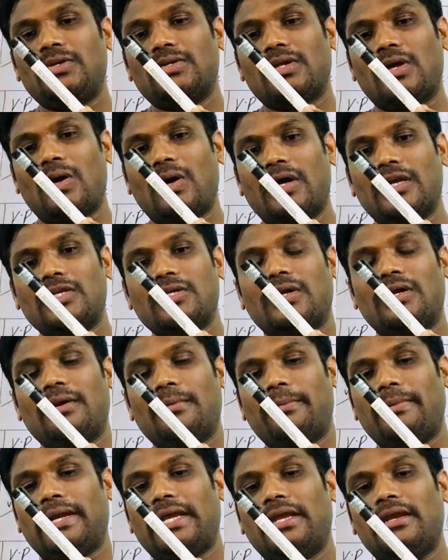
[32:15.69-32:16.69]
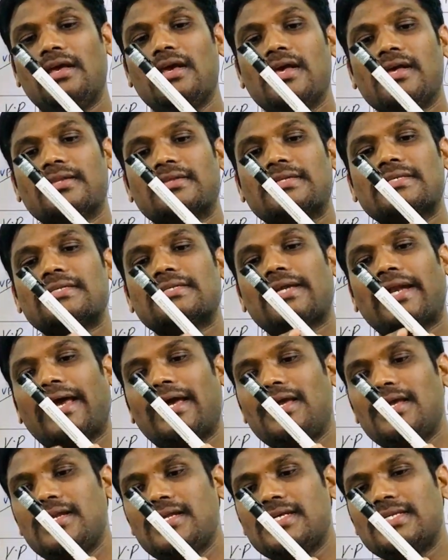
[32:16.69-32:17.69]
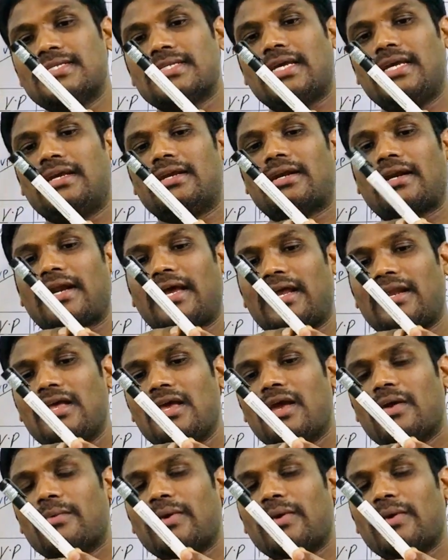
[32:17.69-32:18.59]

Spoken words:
to the horizontal plane? This line is inclined.